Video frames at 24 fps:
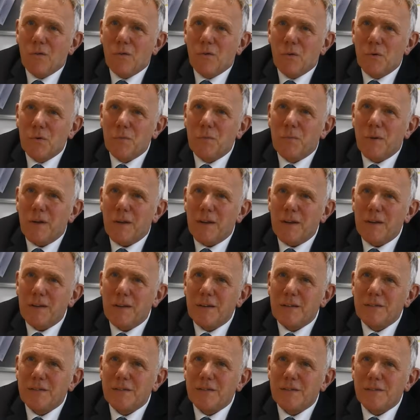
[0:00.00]
would be
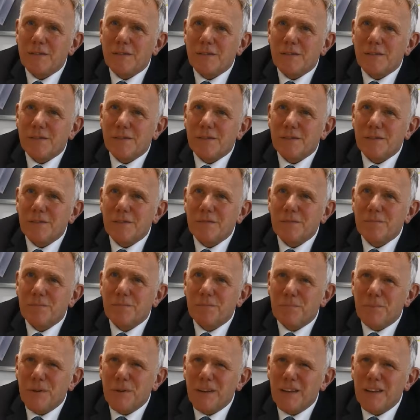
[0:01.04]

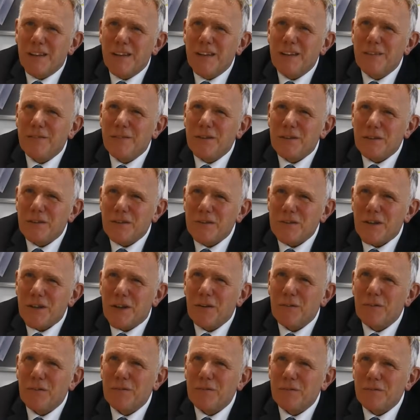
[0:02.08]
believe in
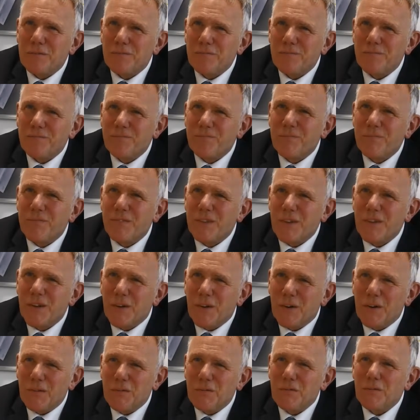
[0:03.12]
yourself.
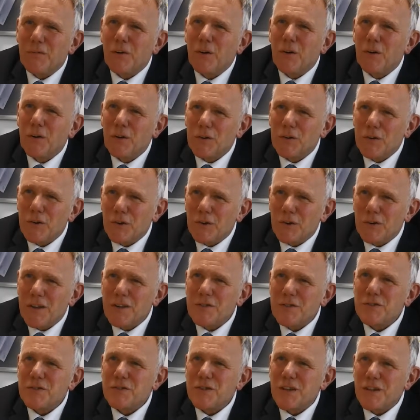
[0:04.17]
Follow your
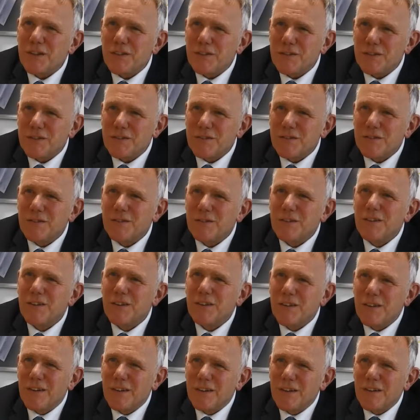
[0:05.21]
instincts.
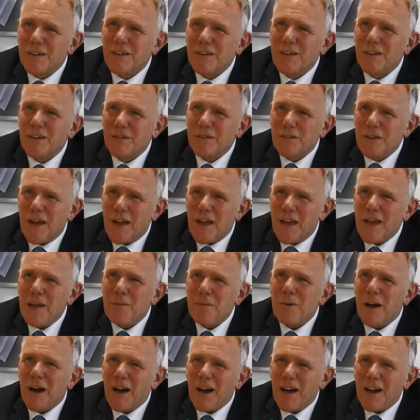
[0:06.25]

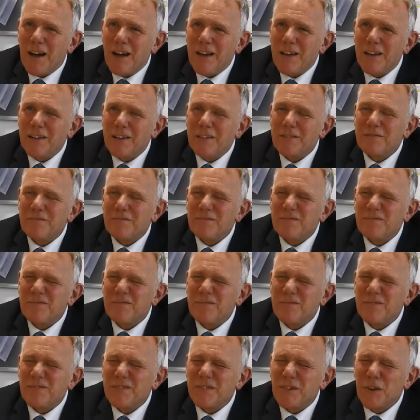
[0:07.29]
Aim high,
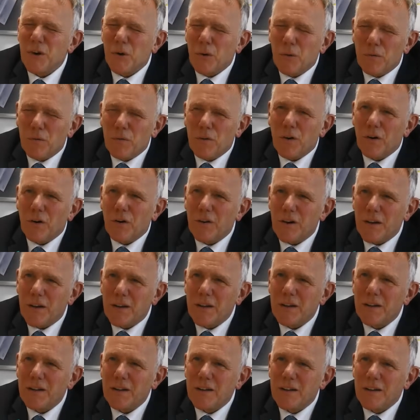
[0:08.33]
go for
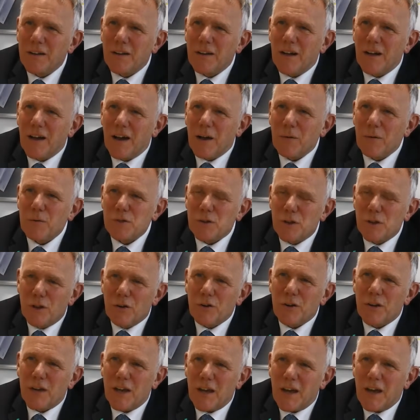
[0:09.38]
it. I was
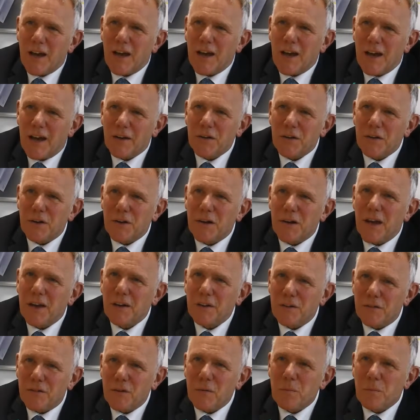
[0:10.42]
lucky I had a
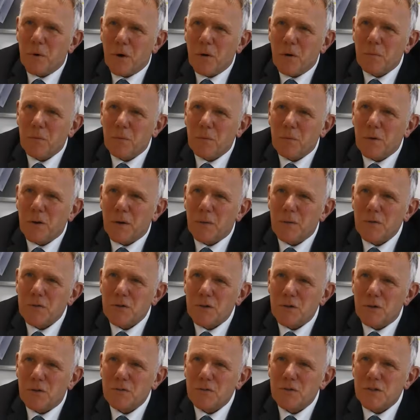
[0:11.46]
head of department when I was
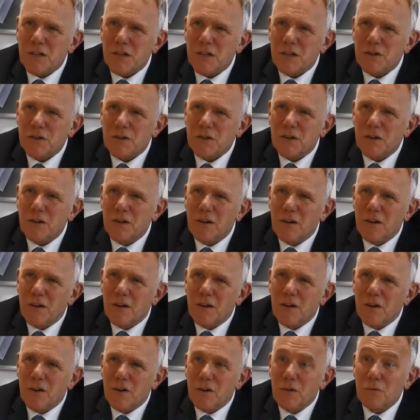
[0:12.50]
a young teacher
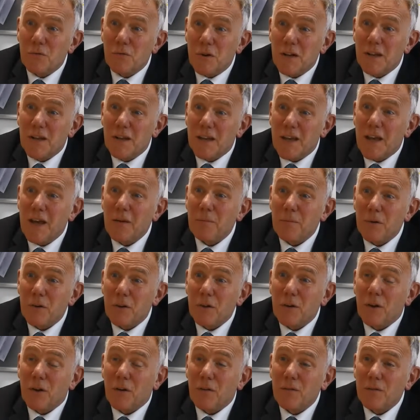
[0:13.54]
who really gave me
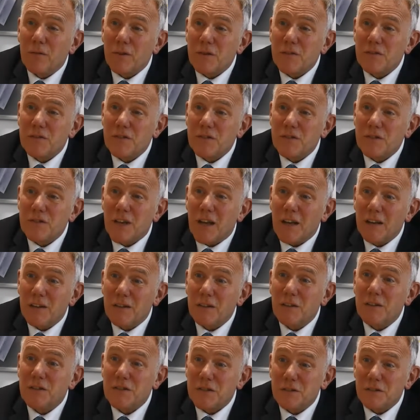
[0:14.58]
the confidence and said,
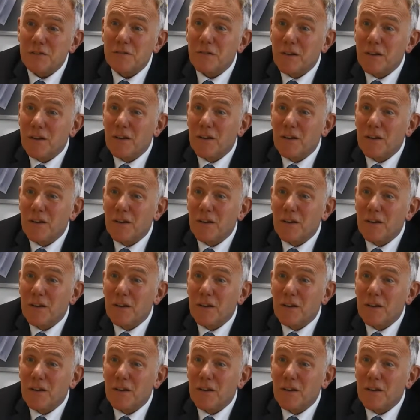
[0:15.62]
listen,